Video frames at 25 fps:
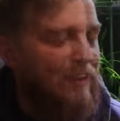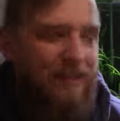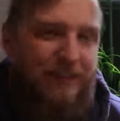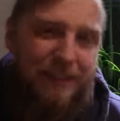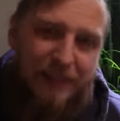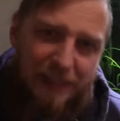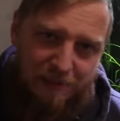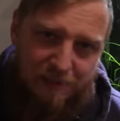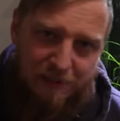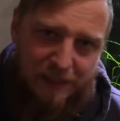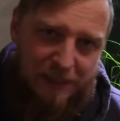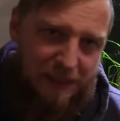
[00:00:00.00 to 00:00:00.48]

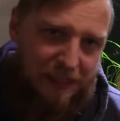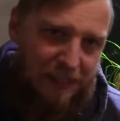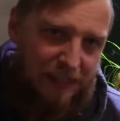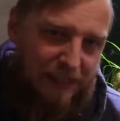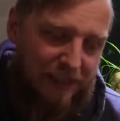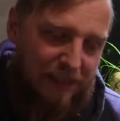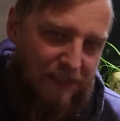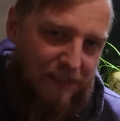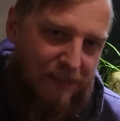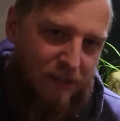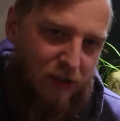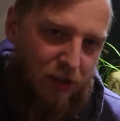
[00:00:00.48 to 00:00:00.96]
The other thing
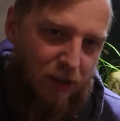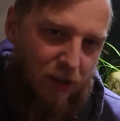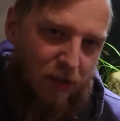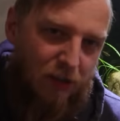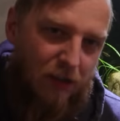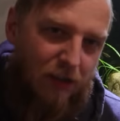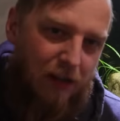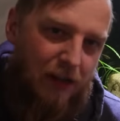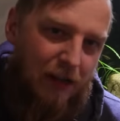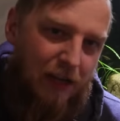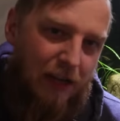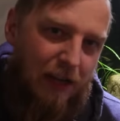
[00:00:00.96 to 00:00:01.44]
that it's
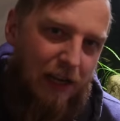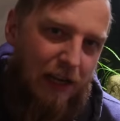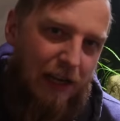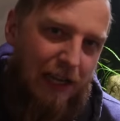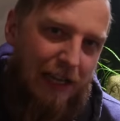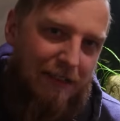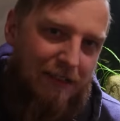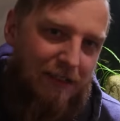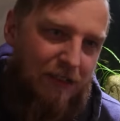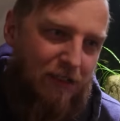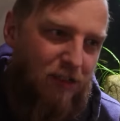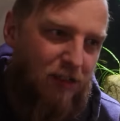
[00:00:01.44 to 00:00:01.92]
got
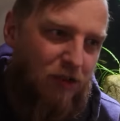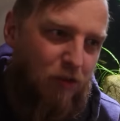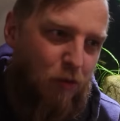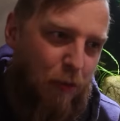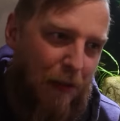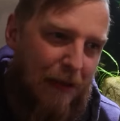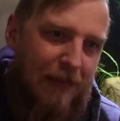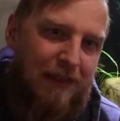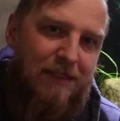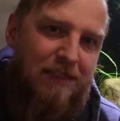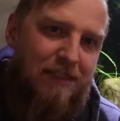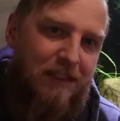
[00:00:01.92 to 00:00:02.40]
is a
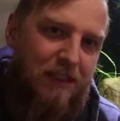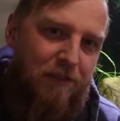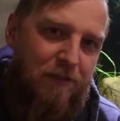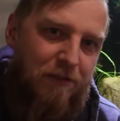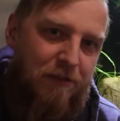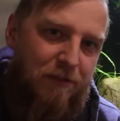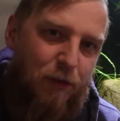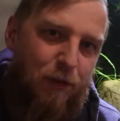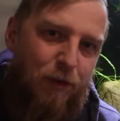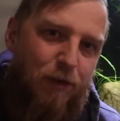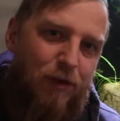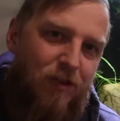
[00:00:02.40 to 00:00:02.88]

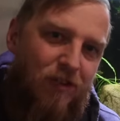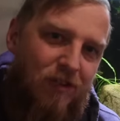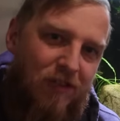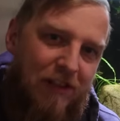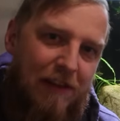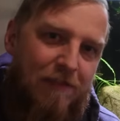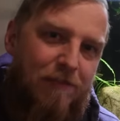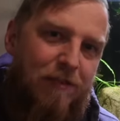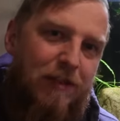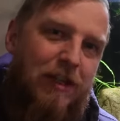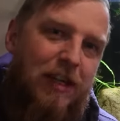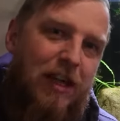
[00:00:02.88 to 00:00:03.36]
24
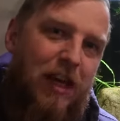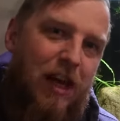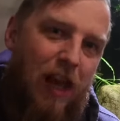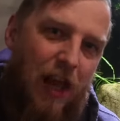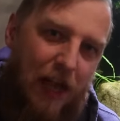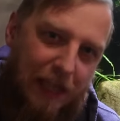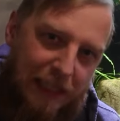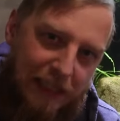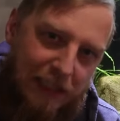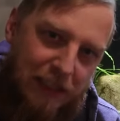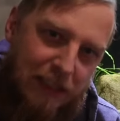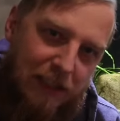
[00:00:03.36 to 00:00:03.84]
7
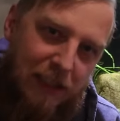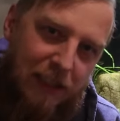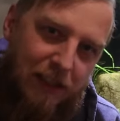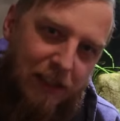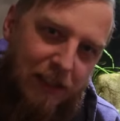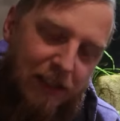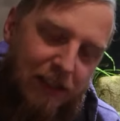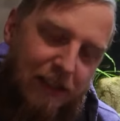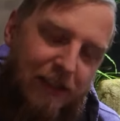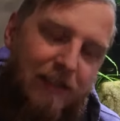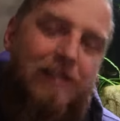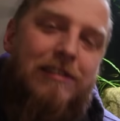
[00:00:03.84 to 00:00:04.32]
light
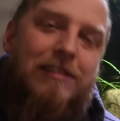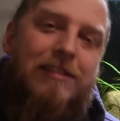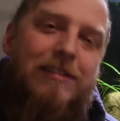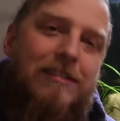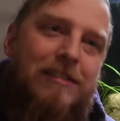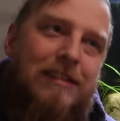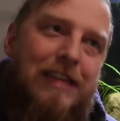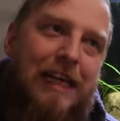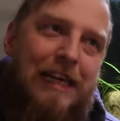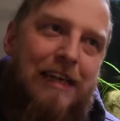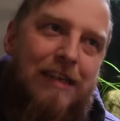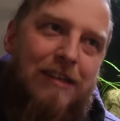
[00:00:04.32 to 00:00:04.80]
that
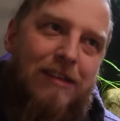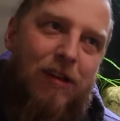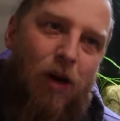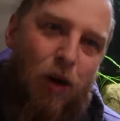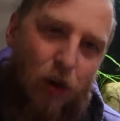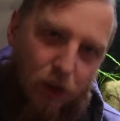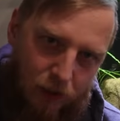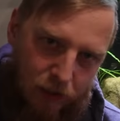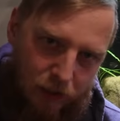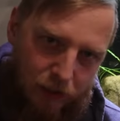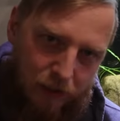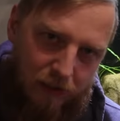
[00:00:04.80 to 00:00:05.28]
stays
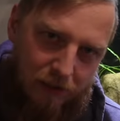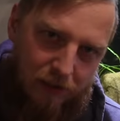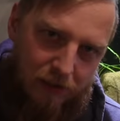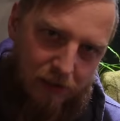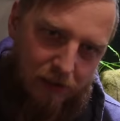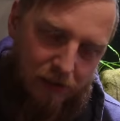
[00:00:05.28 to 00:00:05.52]
on,